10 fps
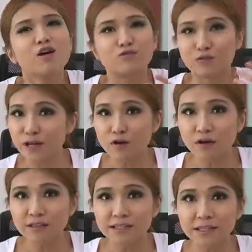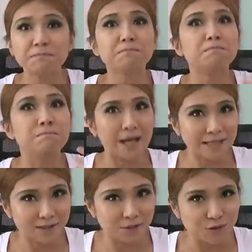Great quality,
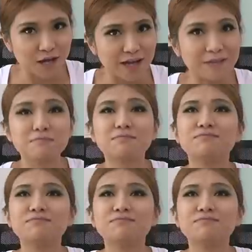best UI.